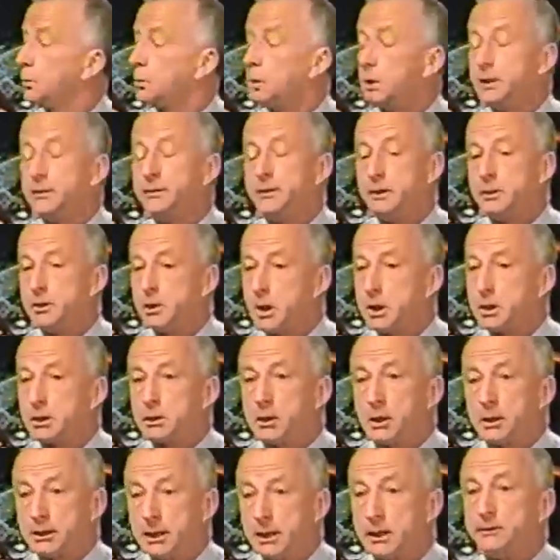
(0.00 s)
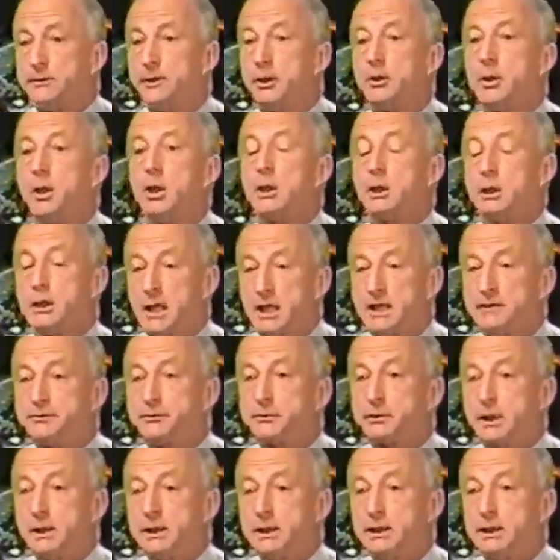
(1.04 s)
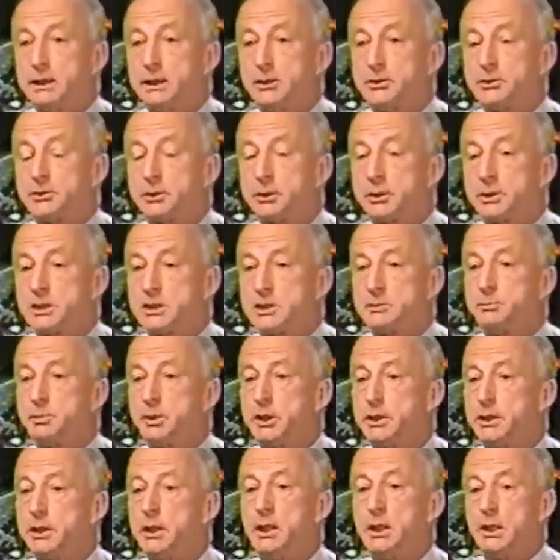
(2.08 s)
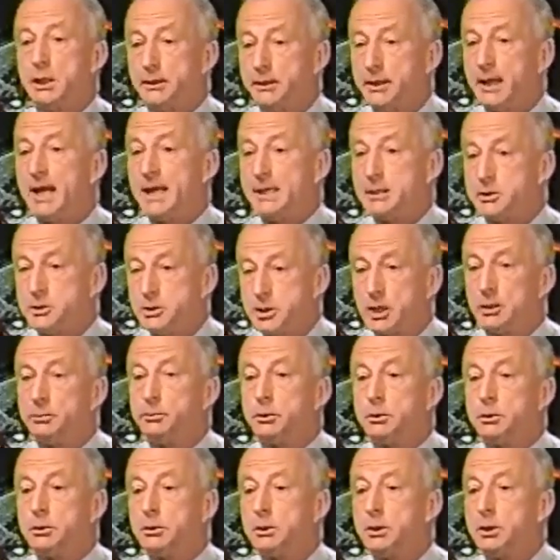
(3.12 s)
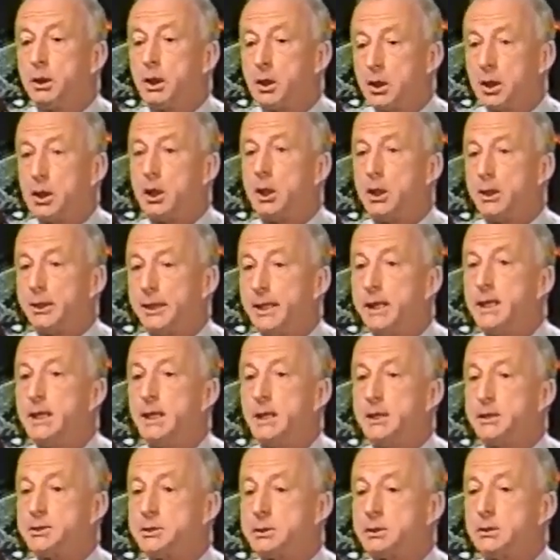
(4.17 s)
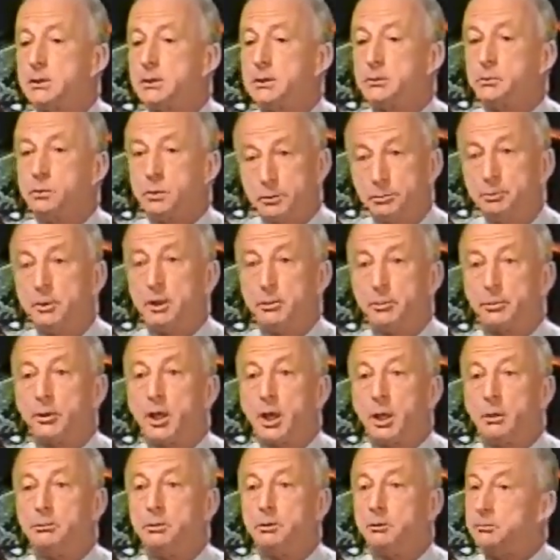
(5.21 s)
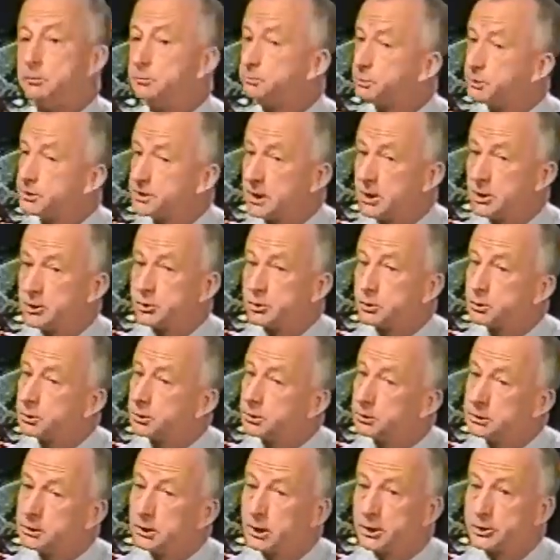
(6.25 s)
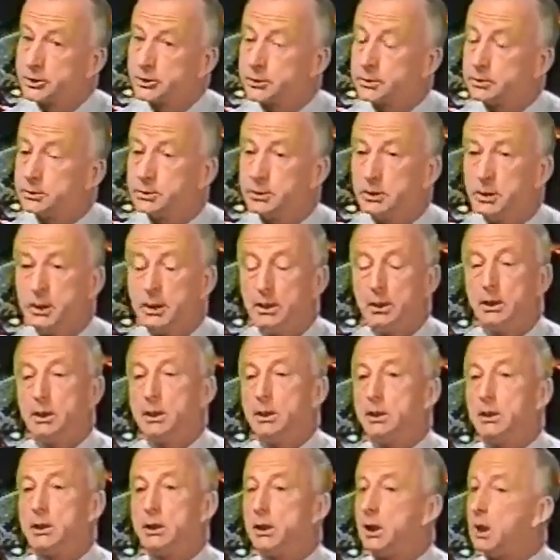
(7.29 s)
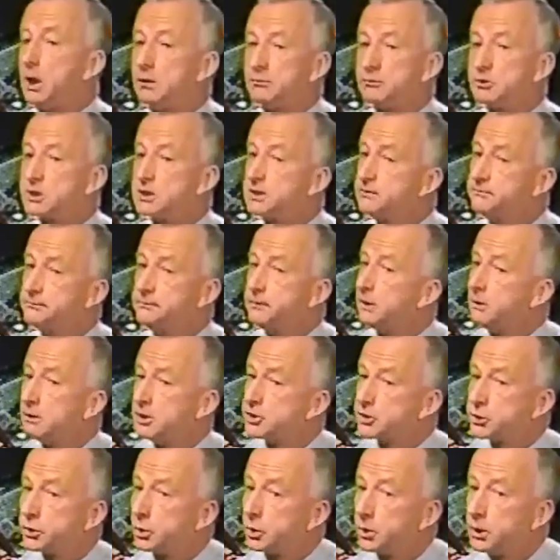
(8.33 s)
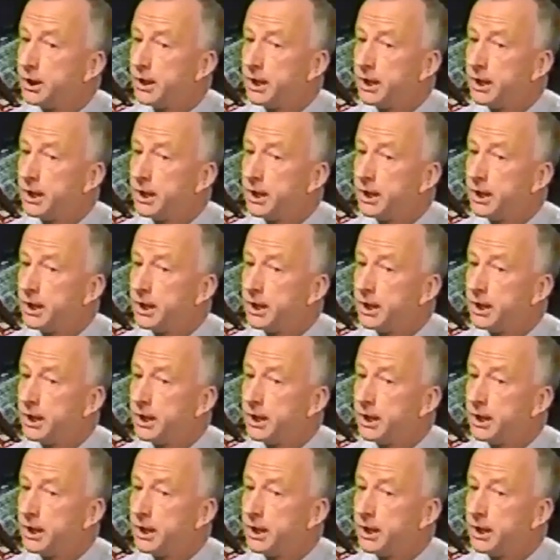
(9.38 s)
Well, they're not, again, they're not life-threatening injuries, but that double hard hit would be a problem. Potential concussion, uh, obviously very sore